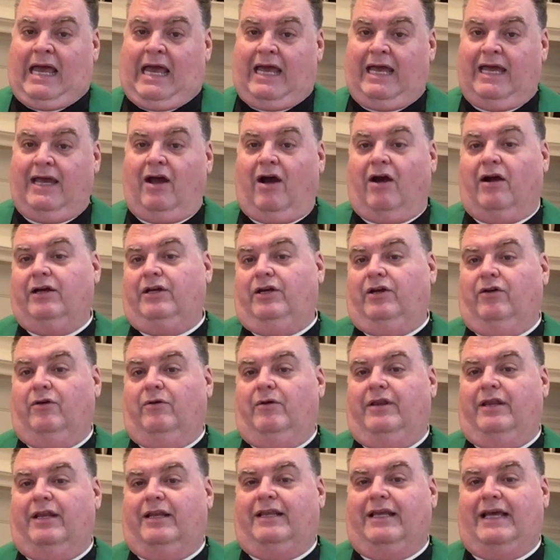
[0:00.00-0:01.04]
He argued
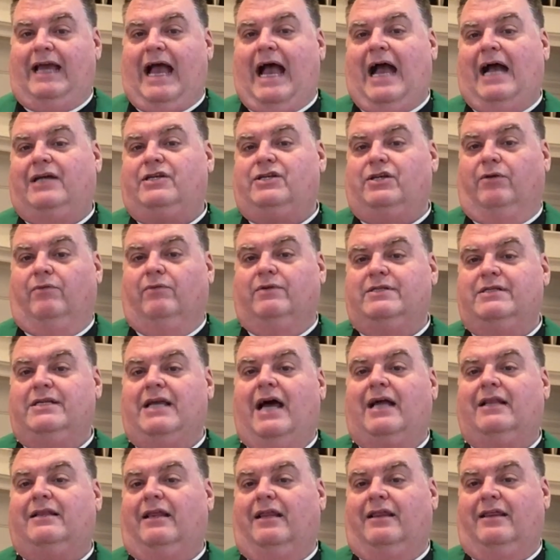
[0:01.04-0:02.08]
that the action was
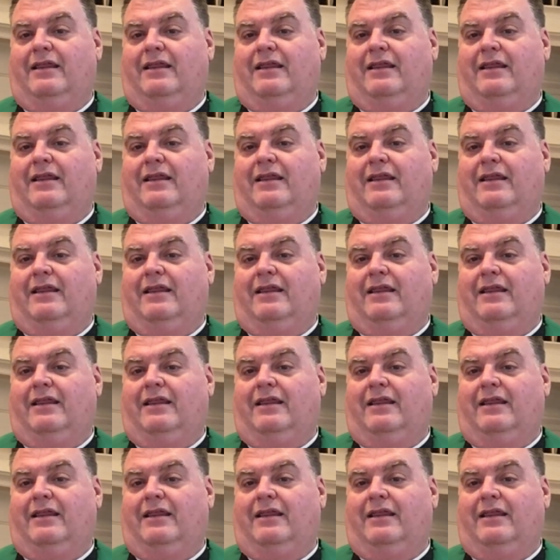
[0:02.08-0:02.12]
not the